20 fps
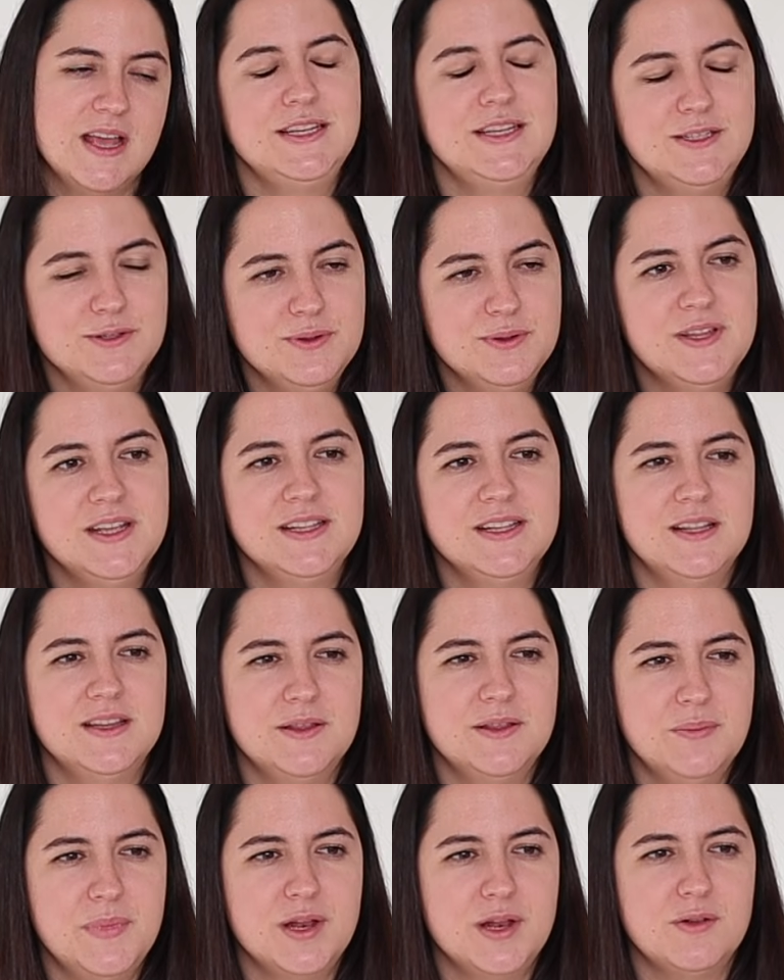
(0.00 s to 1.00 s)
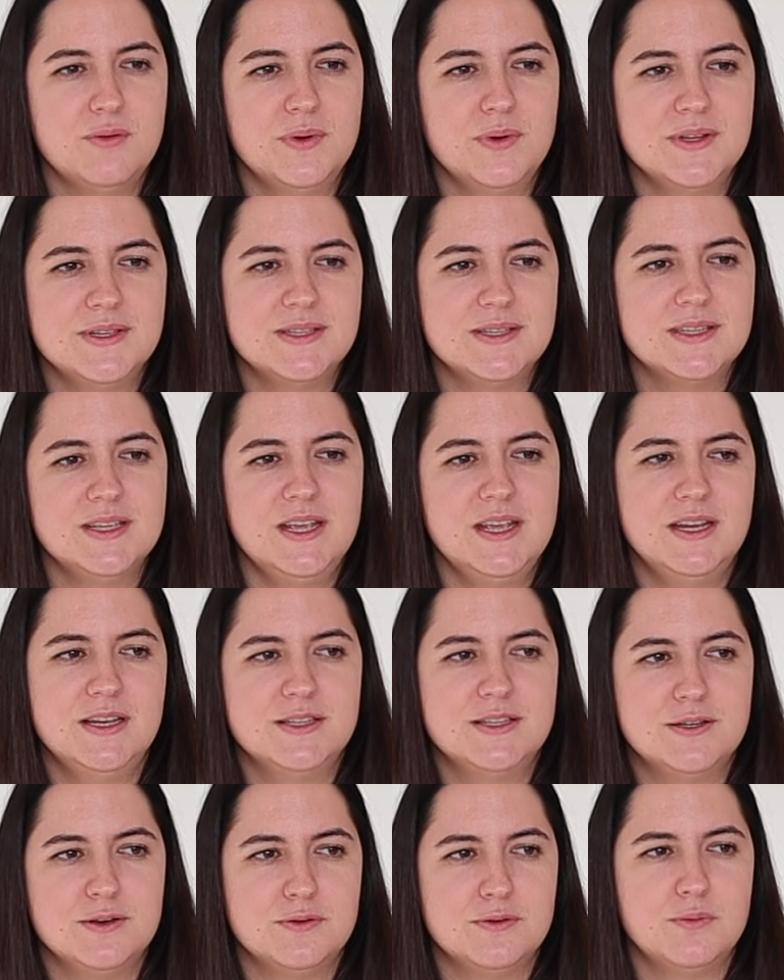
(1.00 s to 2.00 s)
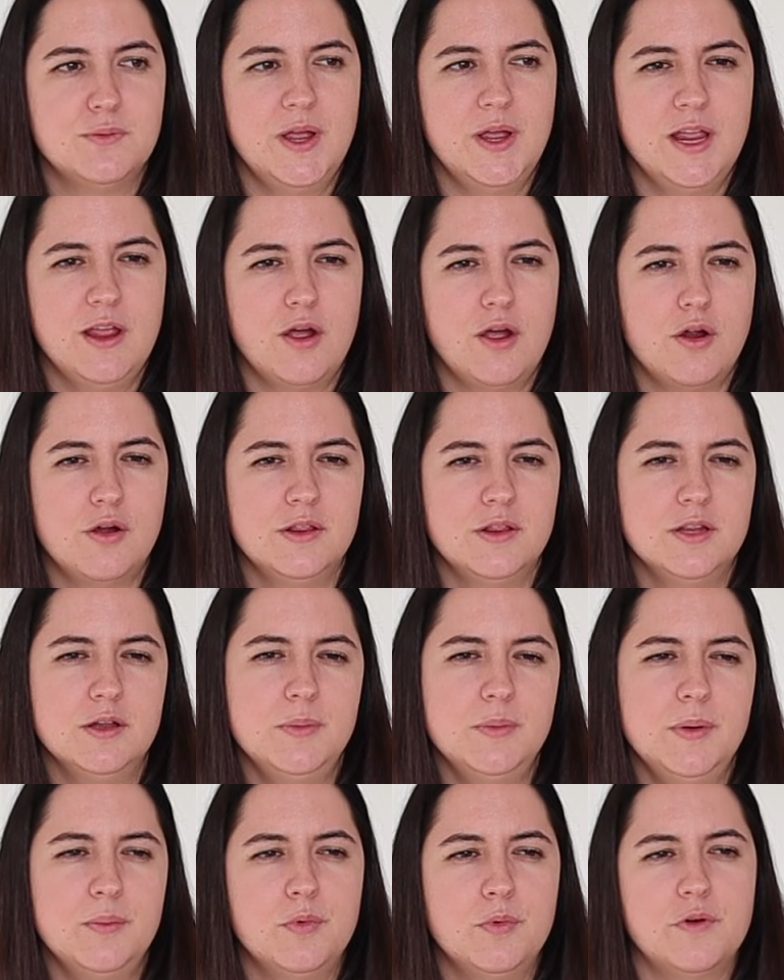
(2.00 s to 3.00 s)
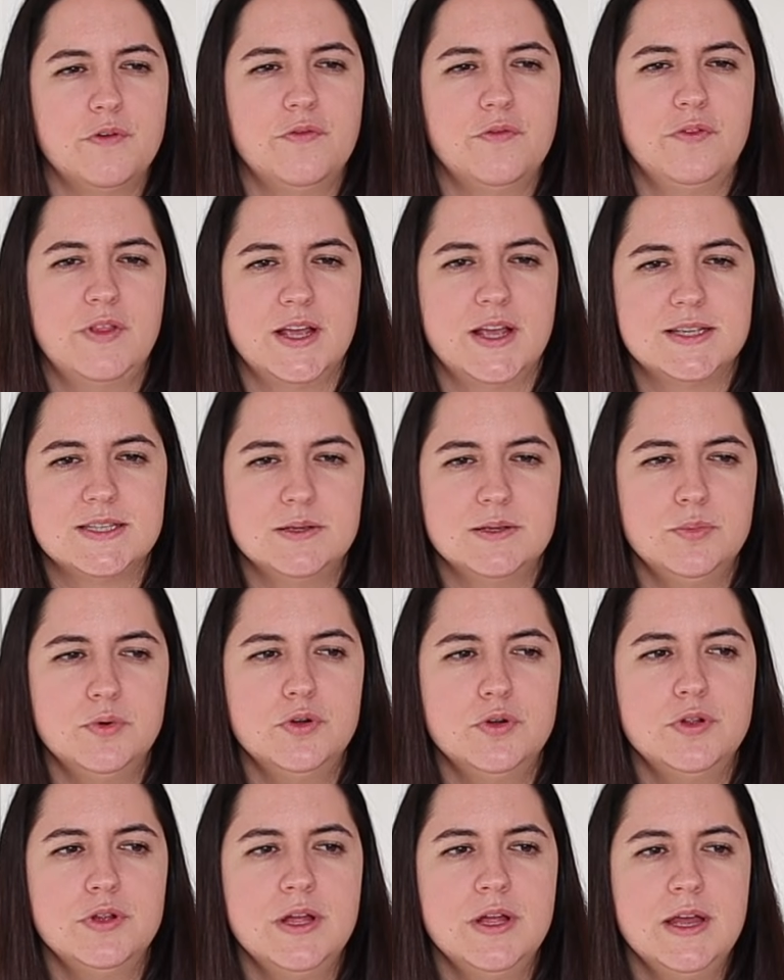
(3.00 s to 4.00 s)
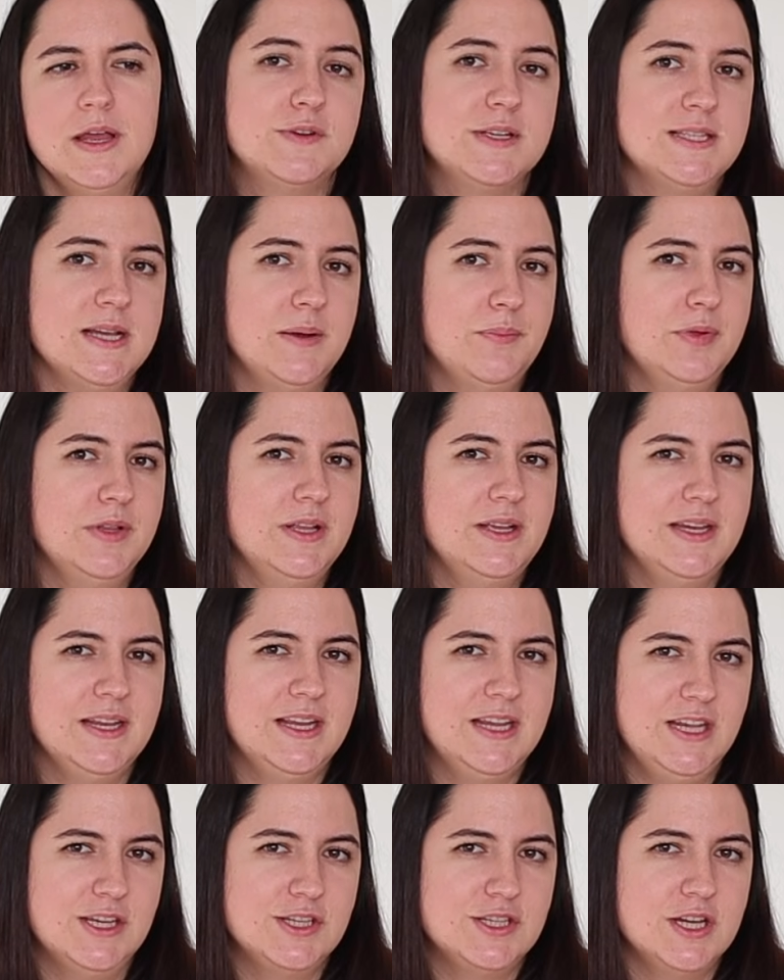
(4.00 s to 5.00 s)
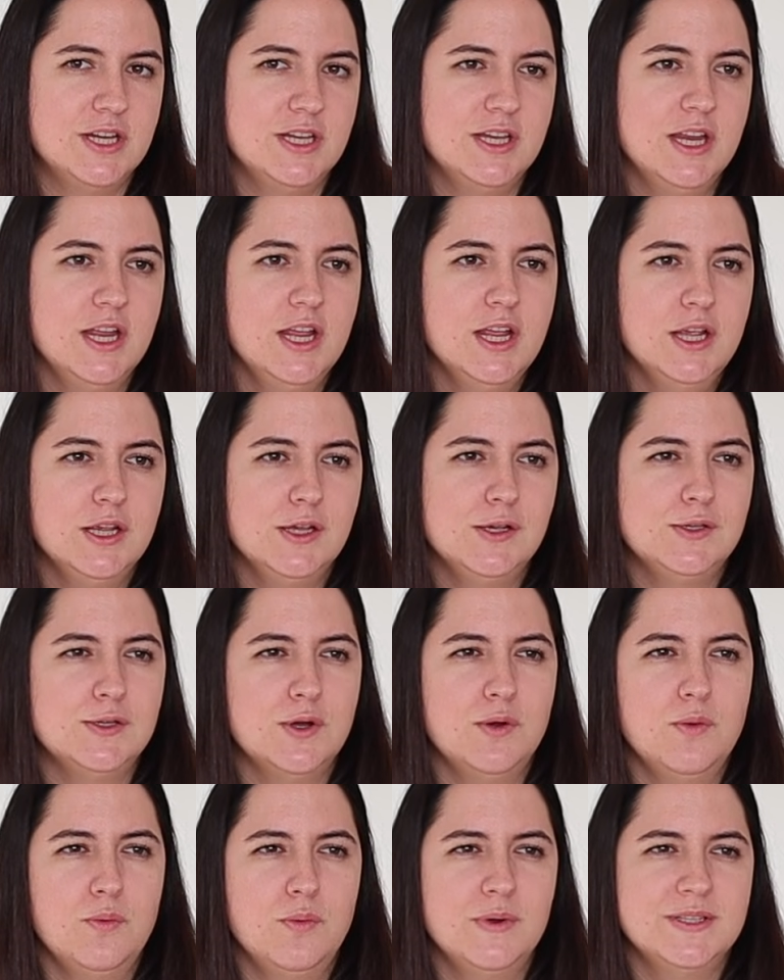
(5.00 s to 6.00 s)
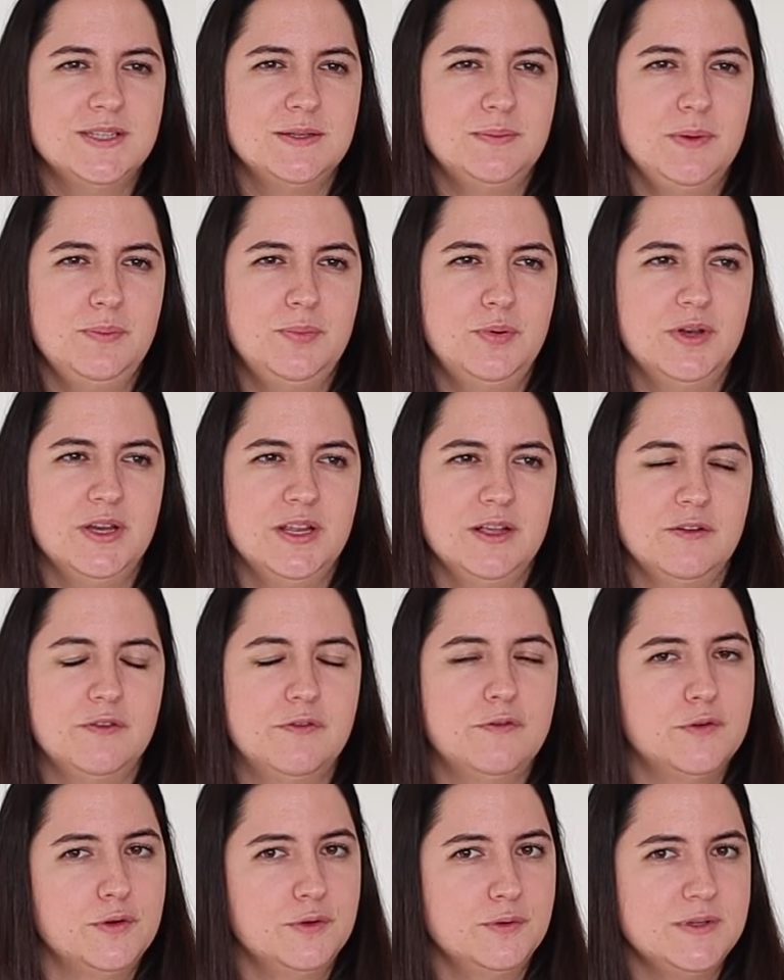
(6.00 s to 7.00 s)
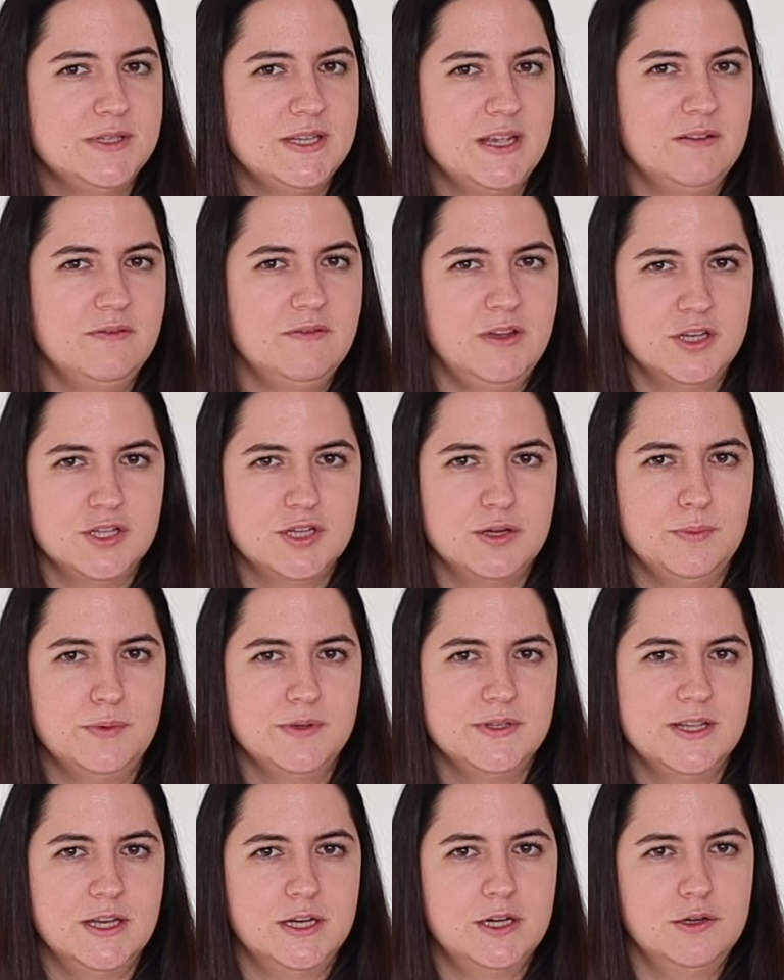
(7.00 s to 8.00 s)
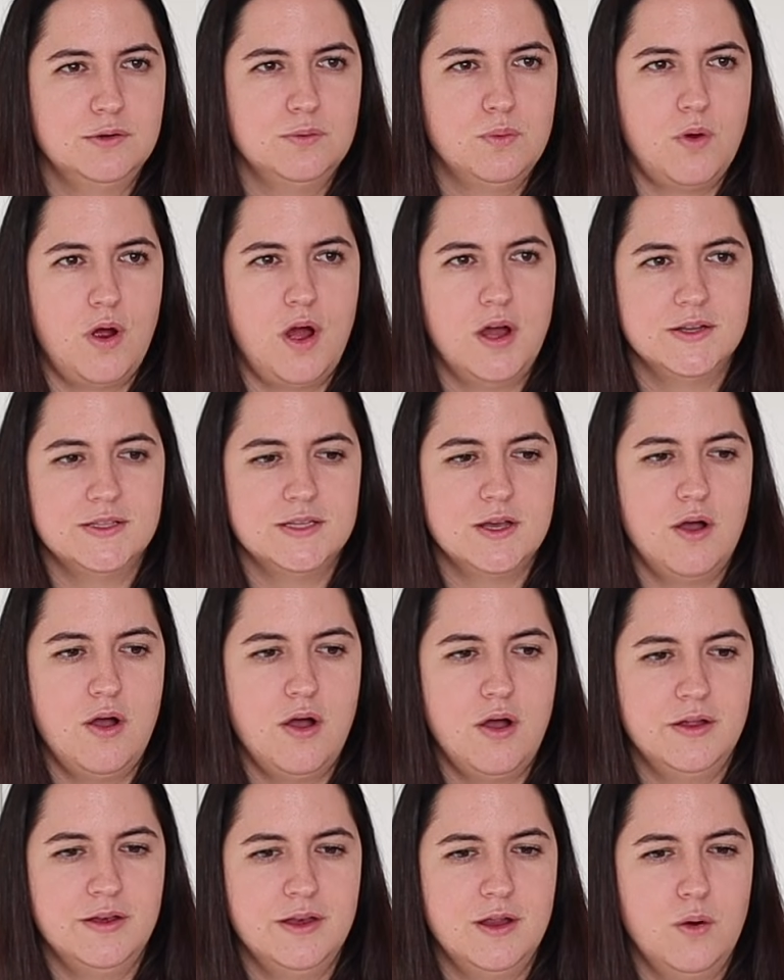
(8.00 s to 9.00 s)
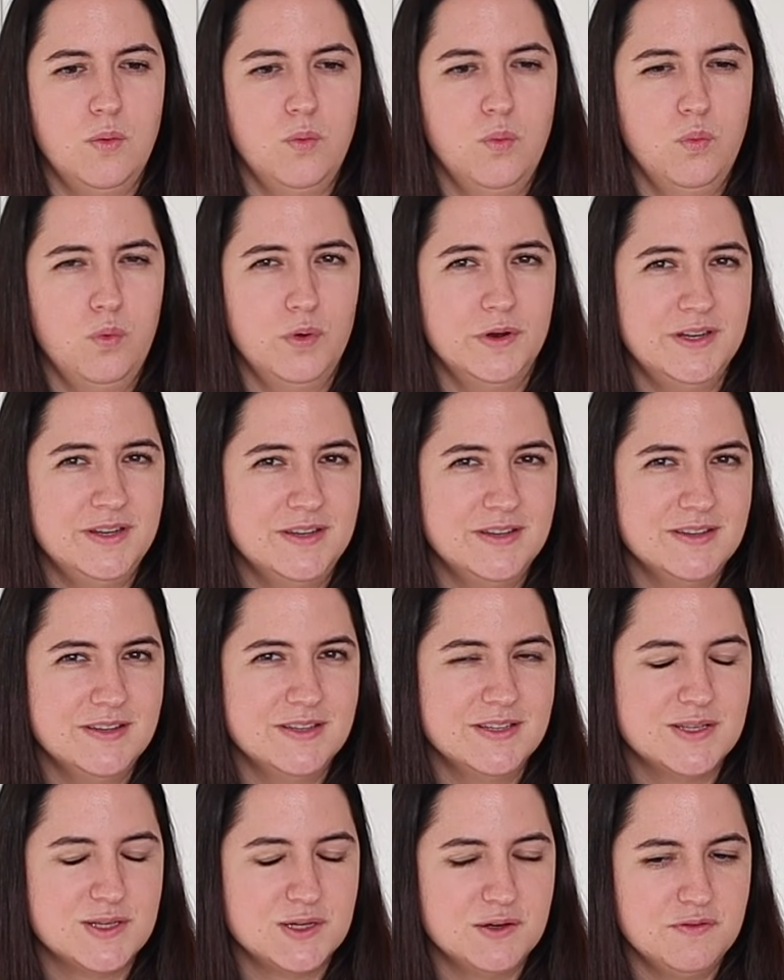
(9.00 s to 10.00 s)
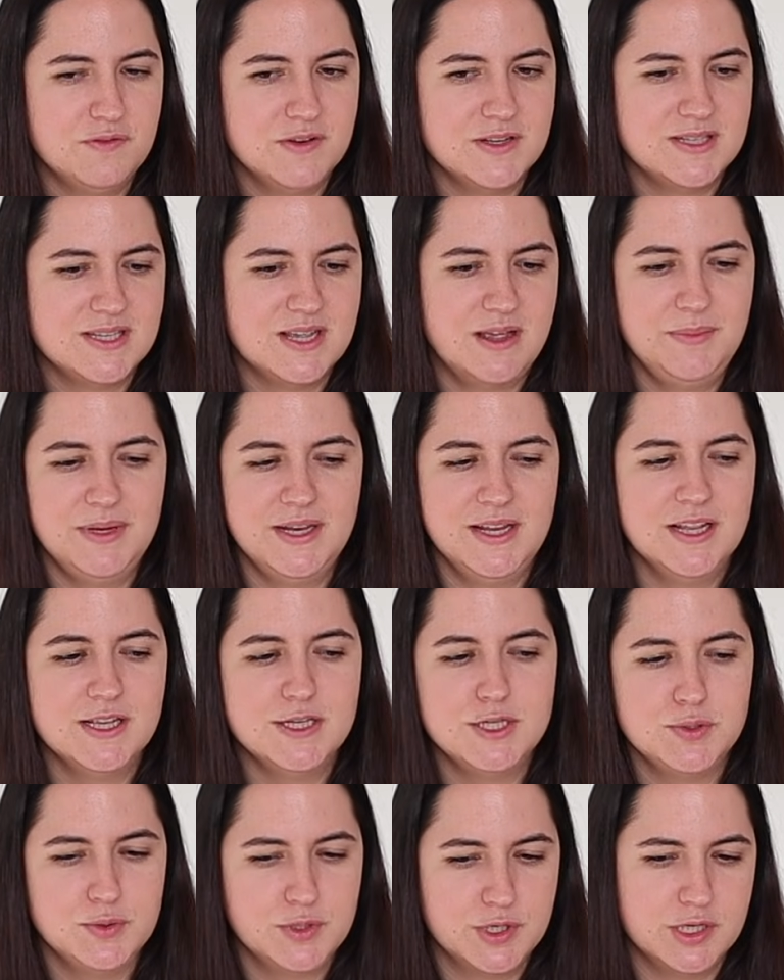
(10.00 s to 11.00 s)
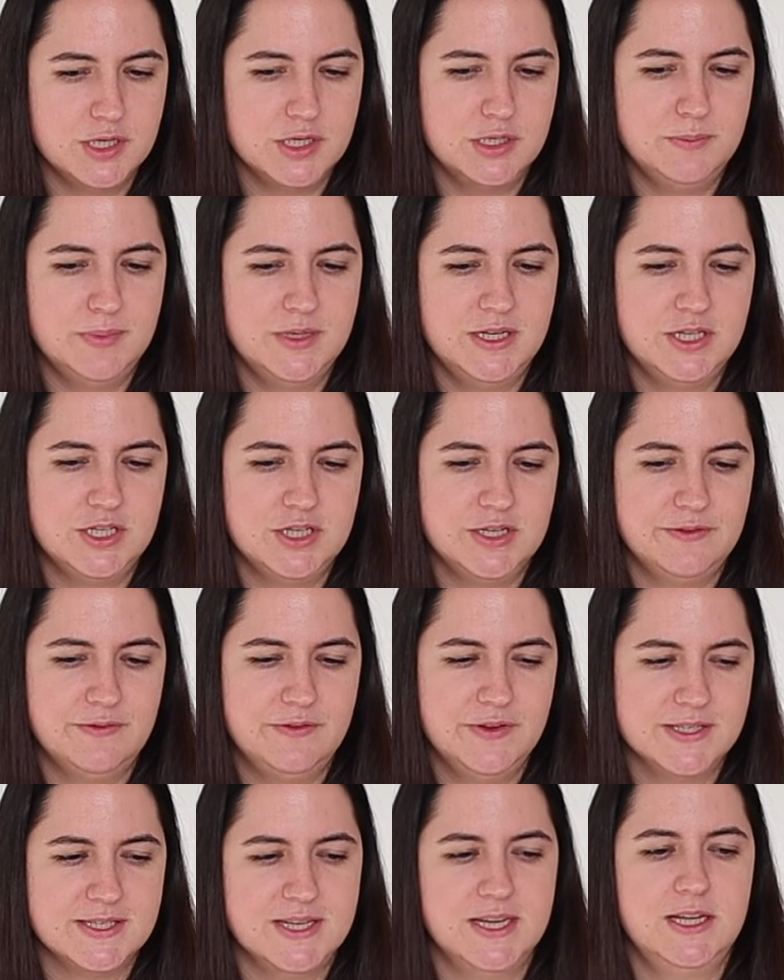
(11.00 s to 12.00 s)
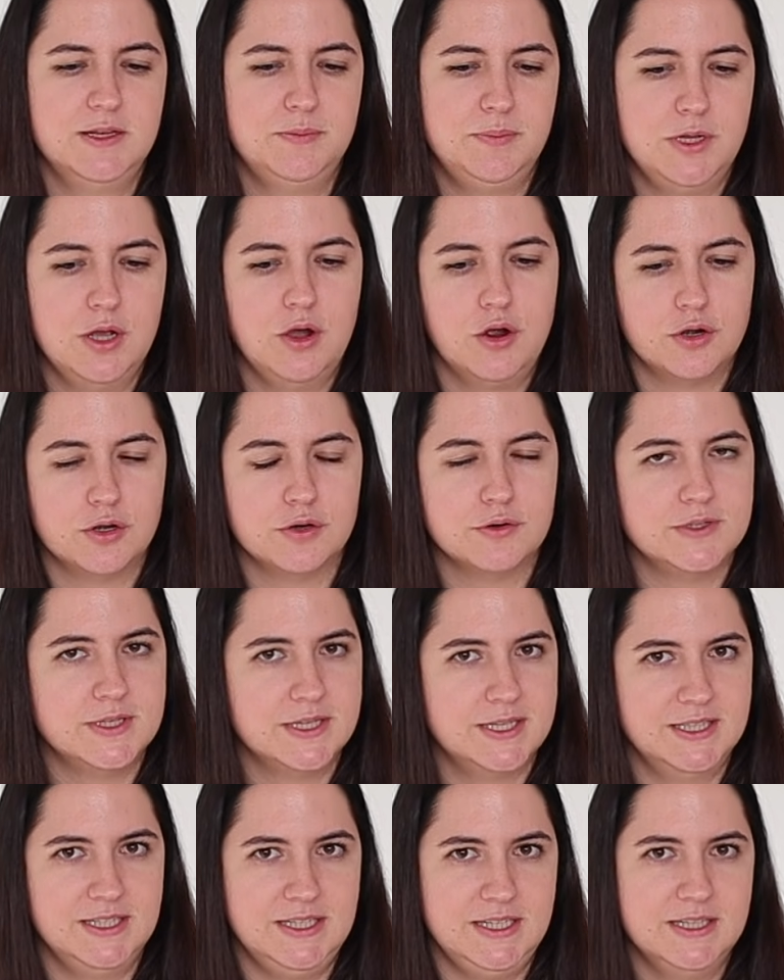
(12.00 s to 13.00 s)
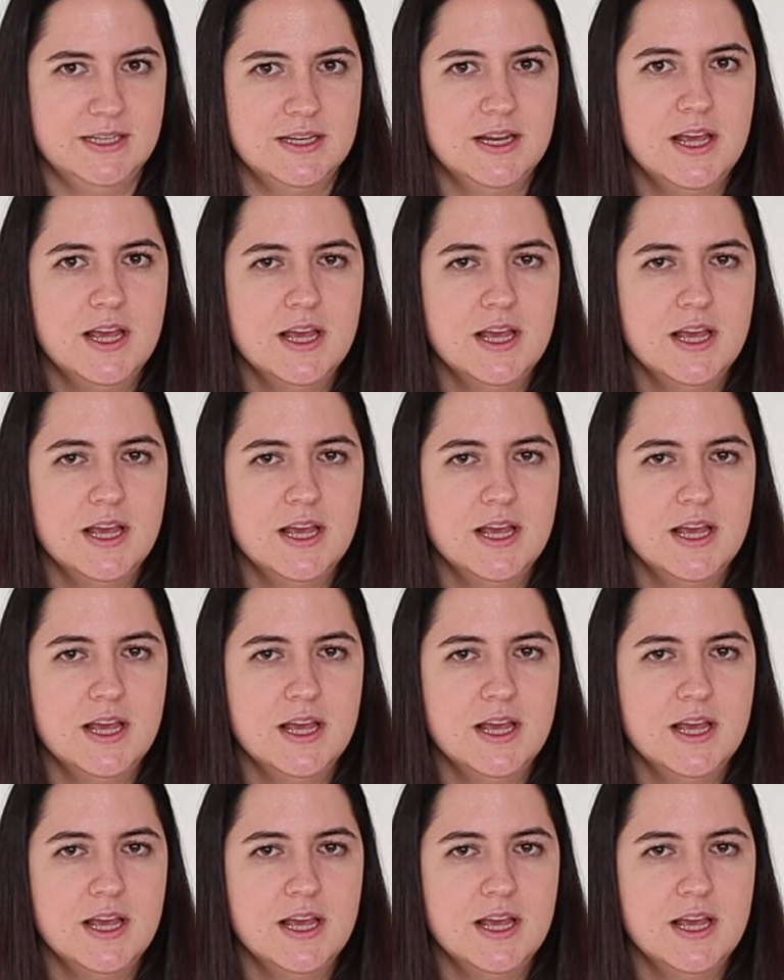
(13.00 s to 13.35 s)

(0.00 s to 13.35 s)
I do think that the metal ones in a certain way are a little bit more flexible. For example, in a kitchen, you don't want to be putting fruit and vegetables that could rot on a wooden surface. I mean, I guess you could, but it just feels like it'd be harder to clean.